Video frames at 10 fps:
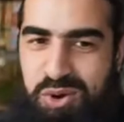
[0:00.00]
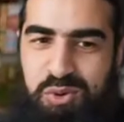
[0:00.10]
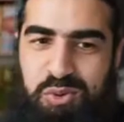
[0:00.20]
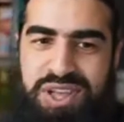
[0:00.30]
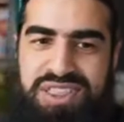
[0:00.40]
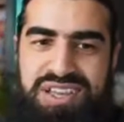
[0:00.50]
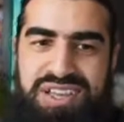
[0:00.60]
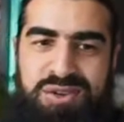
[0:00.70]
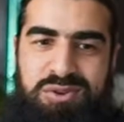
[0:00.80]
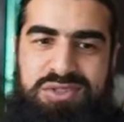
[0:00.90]
Weather
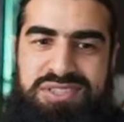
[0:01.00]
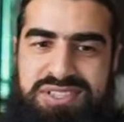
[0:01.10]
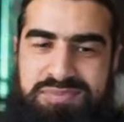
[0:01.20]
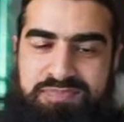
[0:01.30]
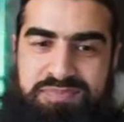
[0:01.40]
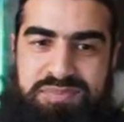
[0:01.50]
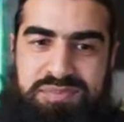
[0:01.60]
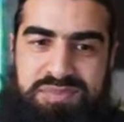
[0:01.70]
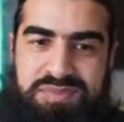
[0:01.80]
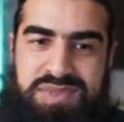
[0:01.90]
looks,
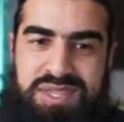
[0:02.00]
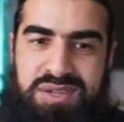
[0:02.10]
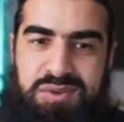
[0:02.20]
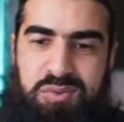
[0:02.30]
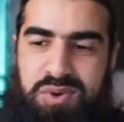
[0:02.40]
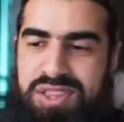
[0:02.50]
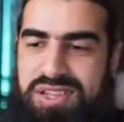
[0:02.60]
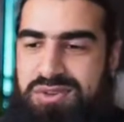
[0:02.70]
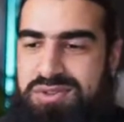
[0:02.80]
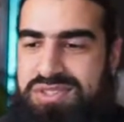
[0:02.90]
weather
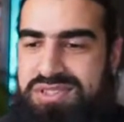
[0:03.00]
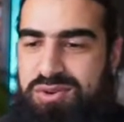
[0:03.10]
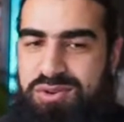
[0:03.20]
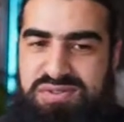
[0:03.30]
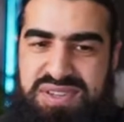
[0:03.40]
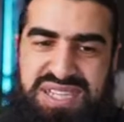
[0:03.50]
looks awful.